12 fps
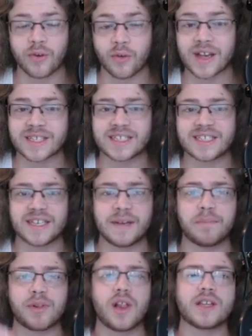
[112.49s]
Grassy
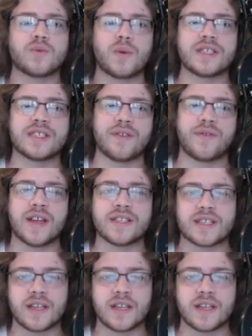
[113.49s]
Seed +1 its defense,